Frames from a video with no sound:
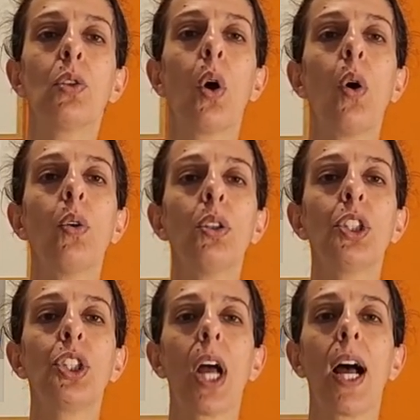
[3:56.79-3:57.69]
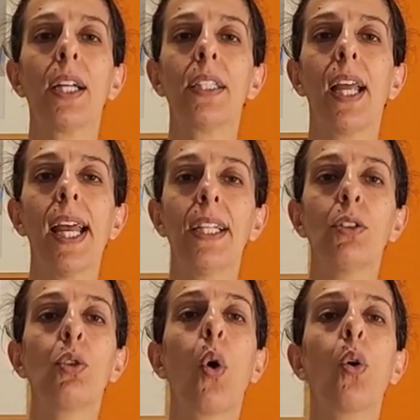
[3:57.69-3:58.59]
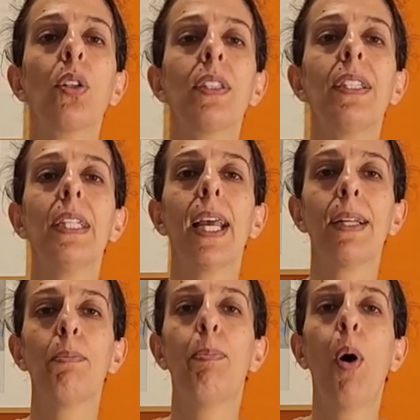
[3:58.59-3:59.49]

Tong Shan, and Tong Tian